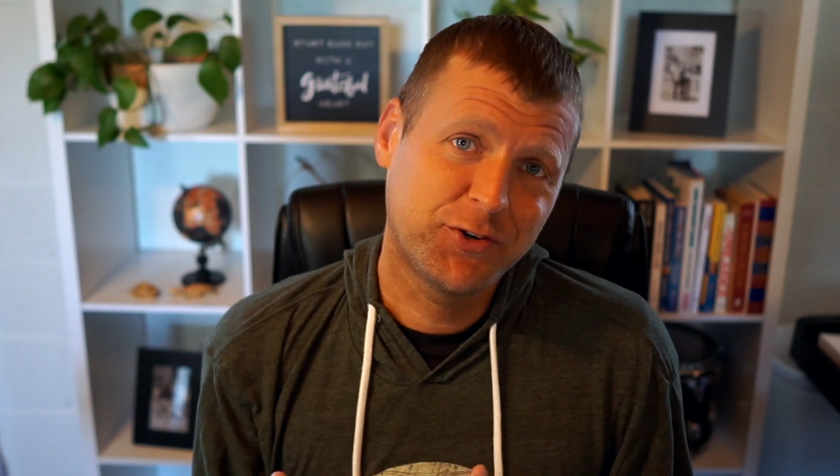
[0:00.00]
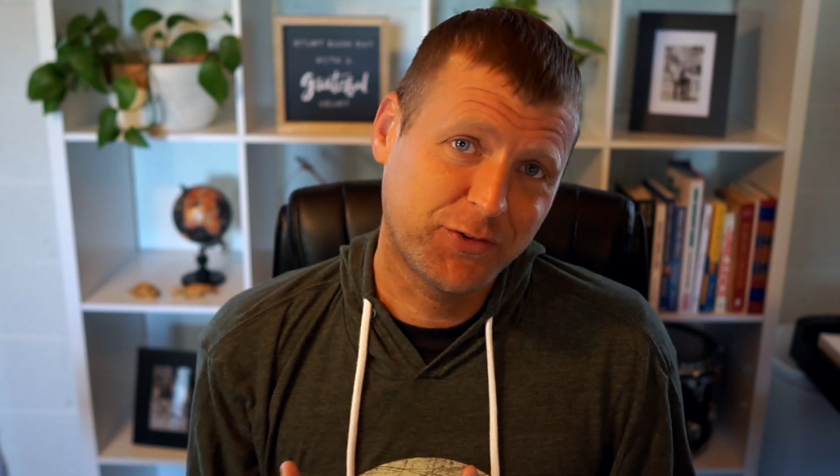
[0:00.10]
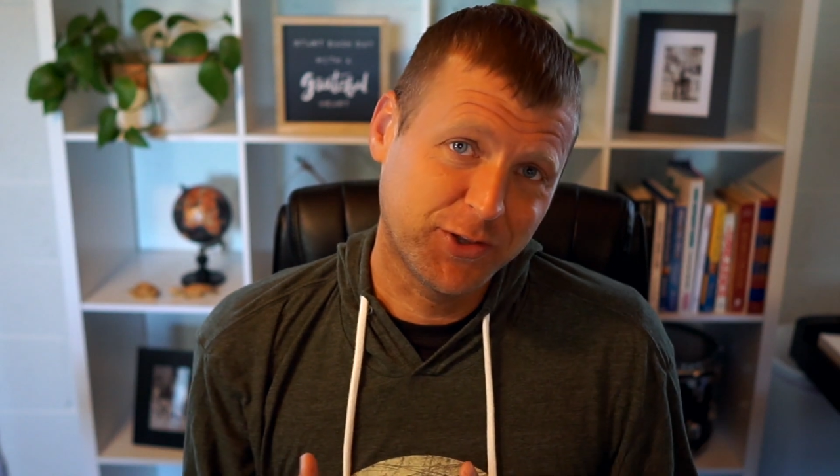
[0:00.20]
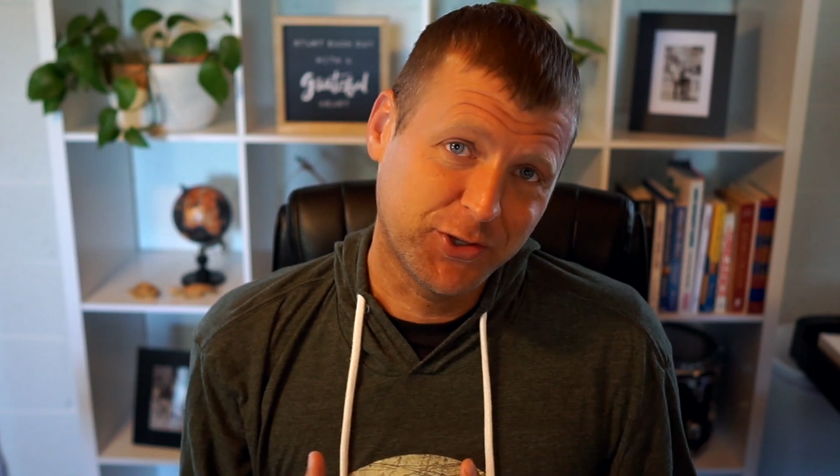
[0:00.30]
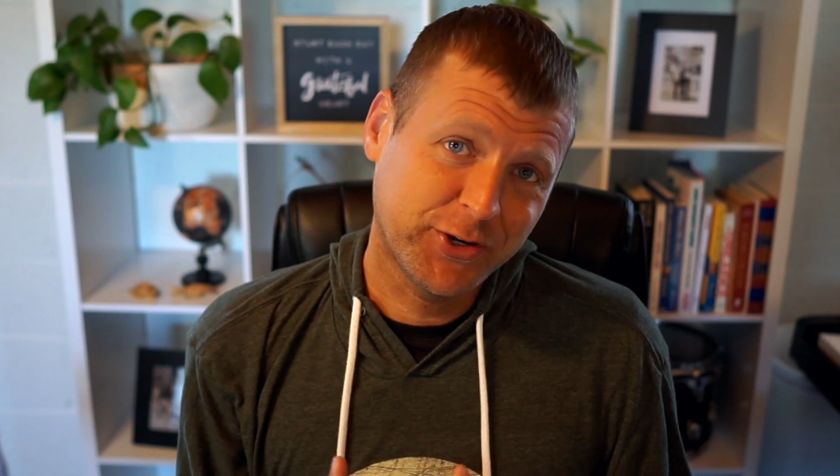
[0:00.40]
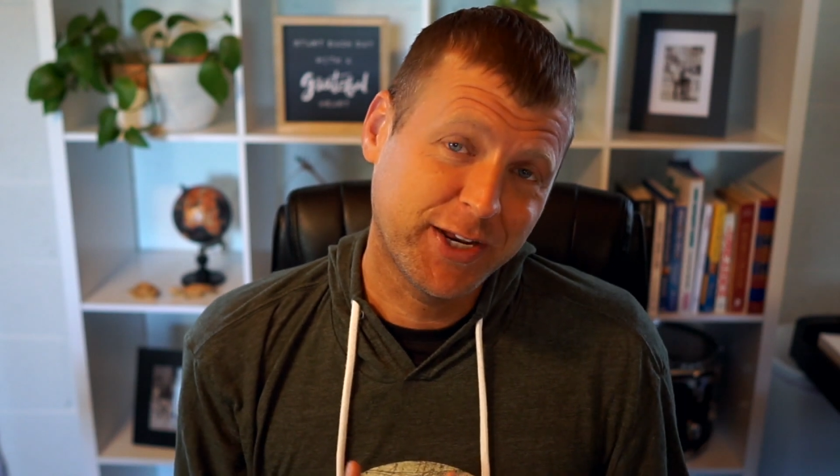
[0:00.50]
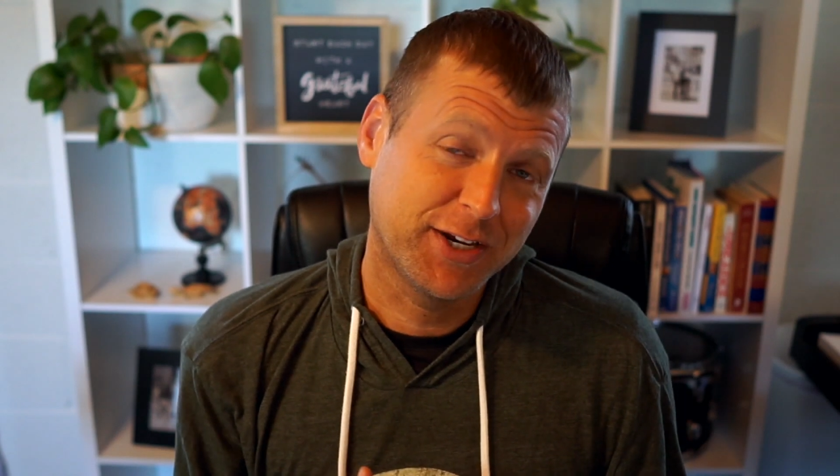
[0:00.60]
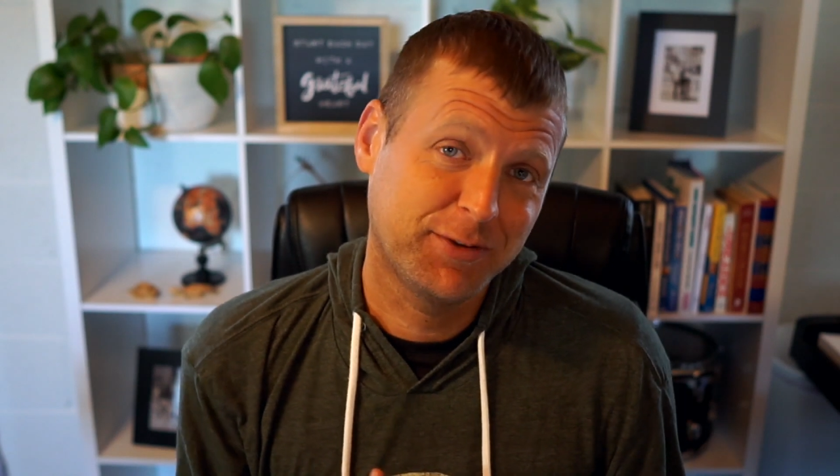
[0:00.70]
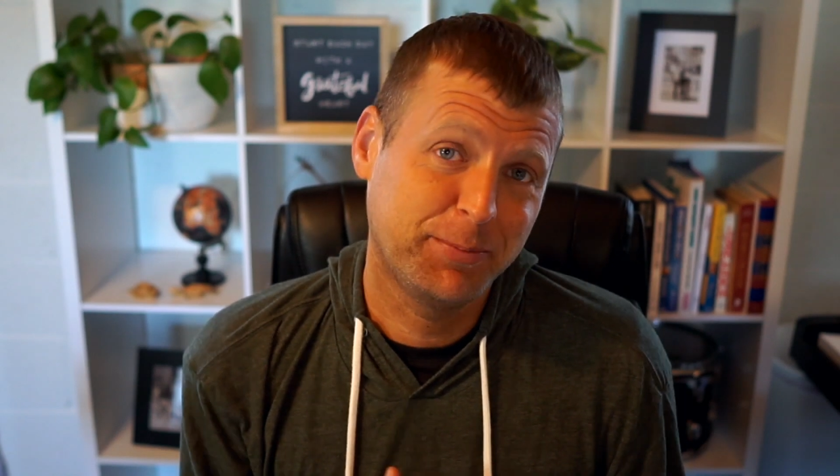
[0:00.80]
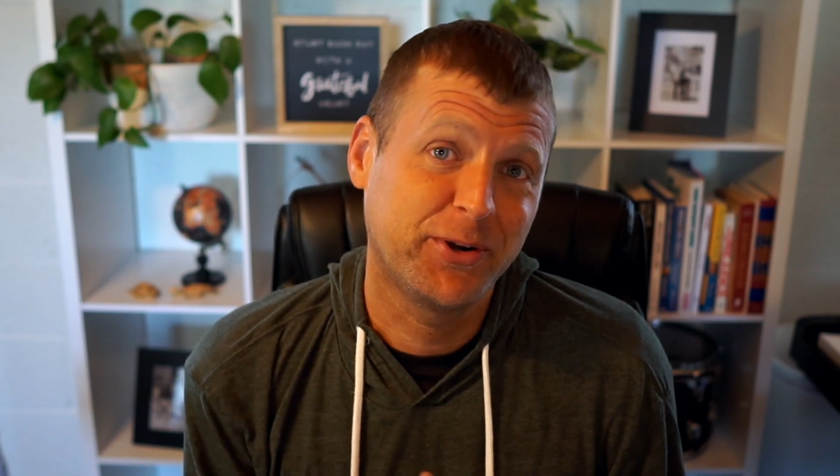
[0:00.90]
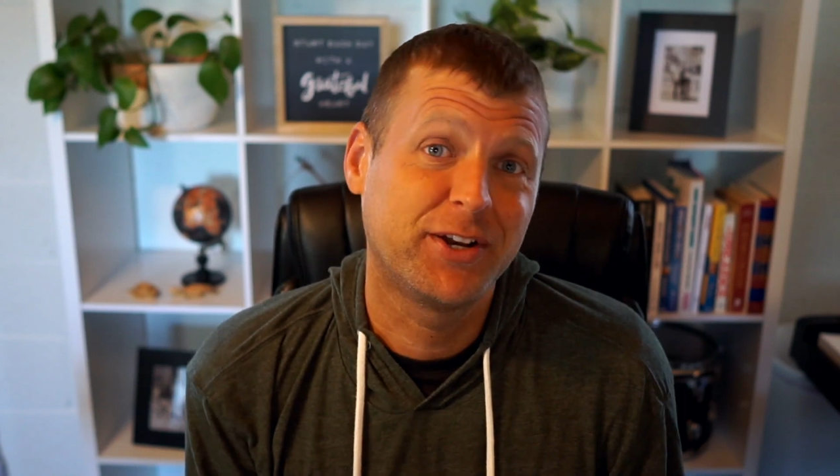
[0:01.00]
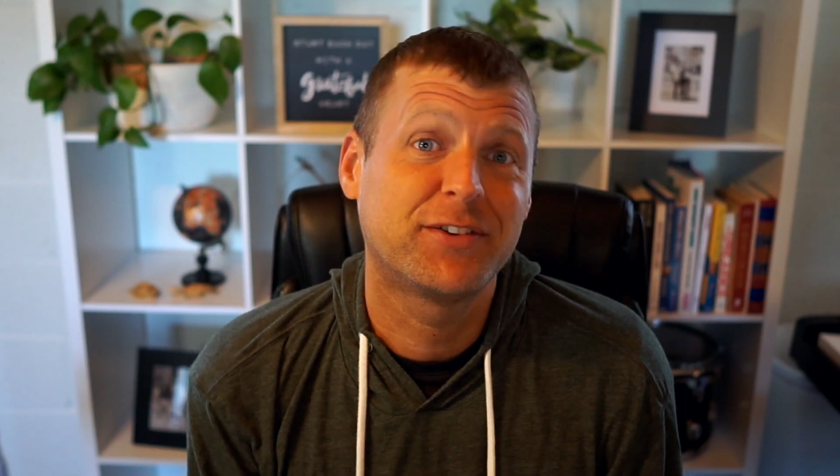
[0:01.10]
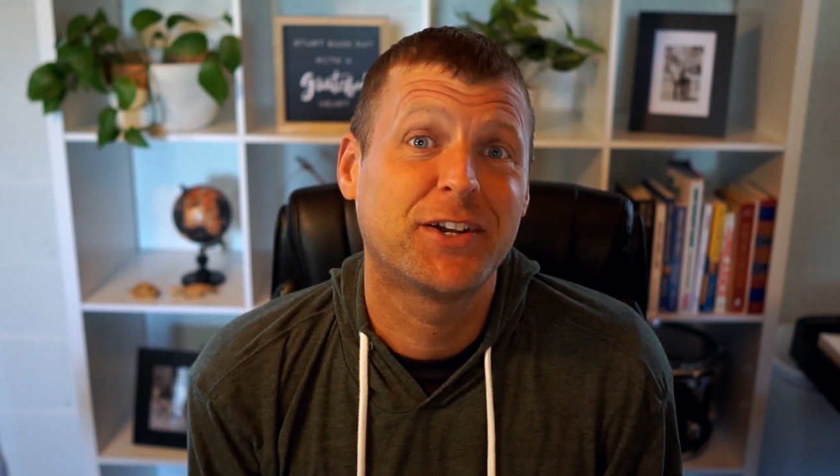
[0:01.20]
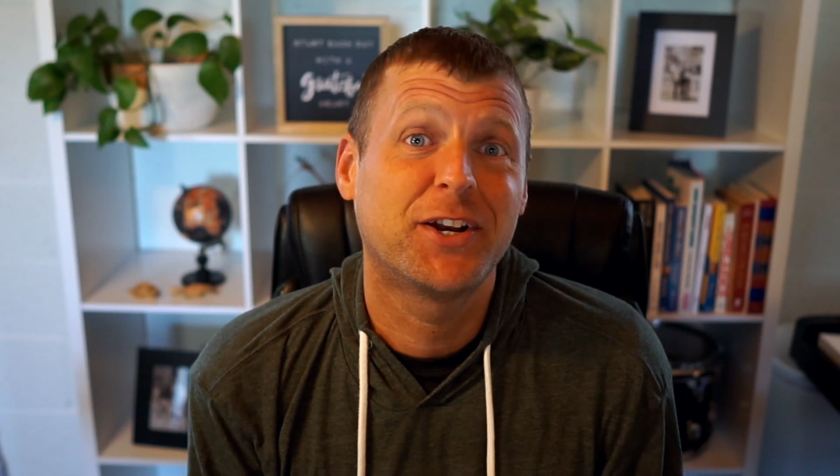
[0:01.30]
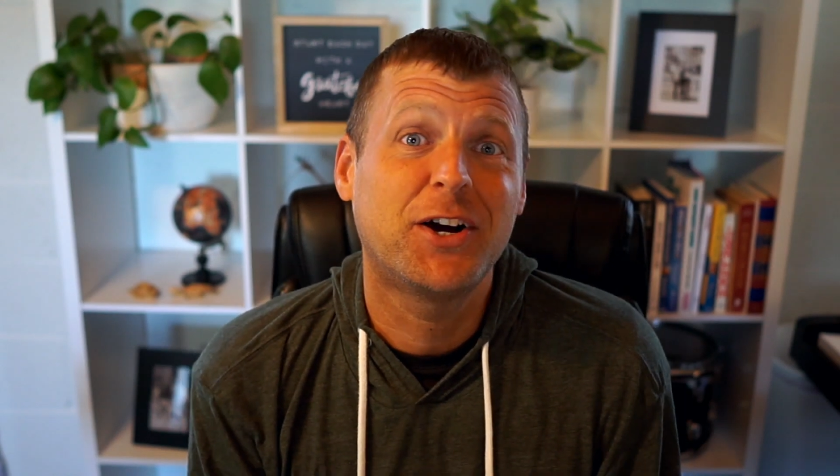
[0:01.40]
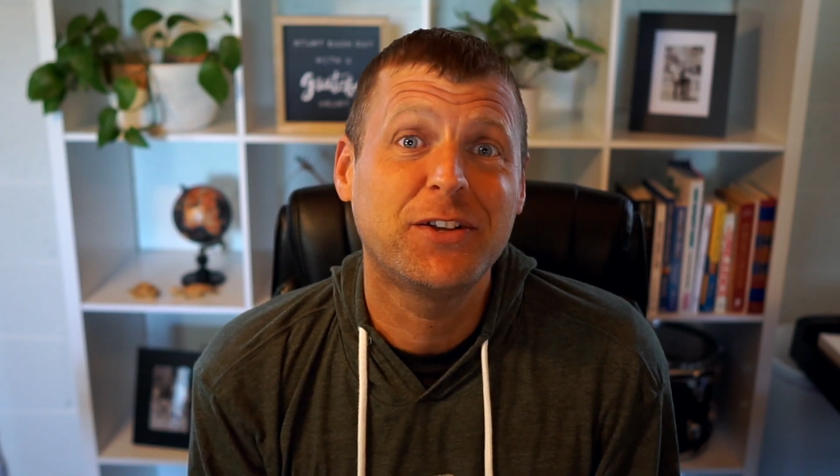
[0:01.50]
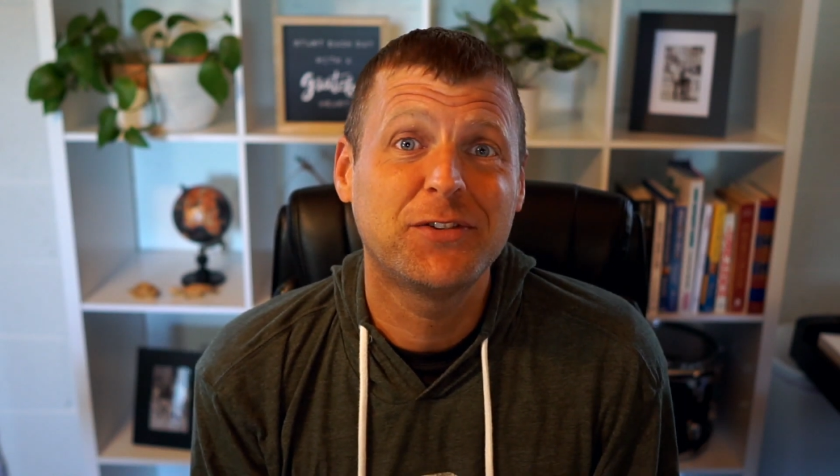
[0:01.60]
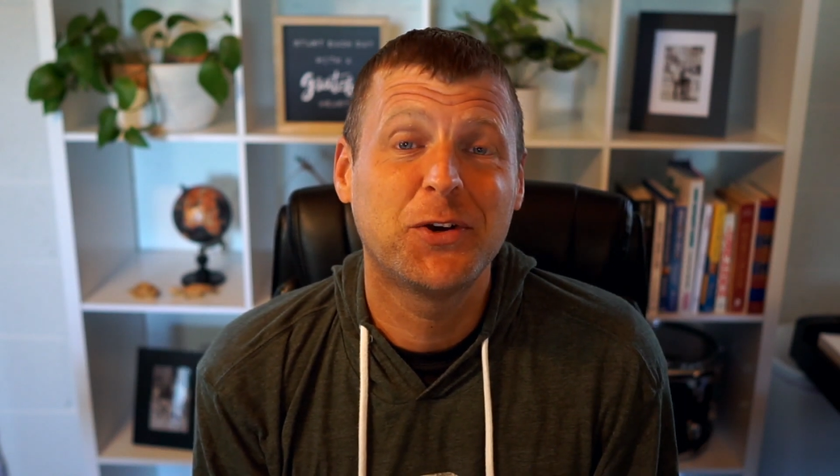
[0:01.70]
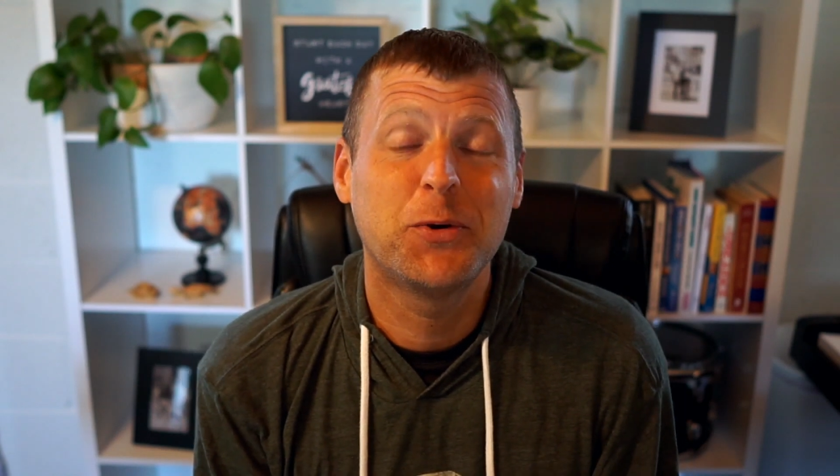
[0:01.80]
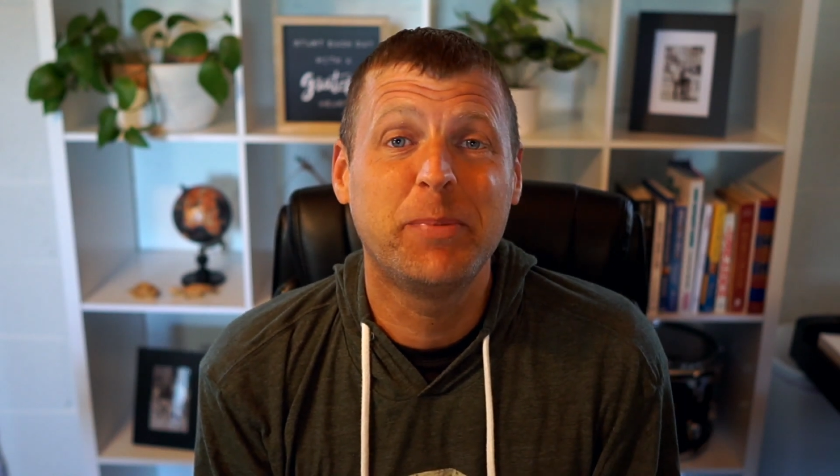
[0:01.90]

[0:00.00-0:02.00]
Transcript: for the learning experience can also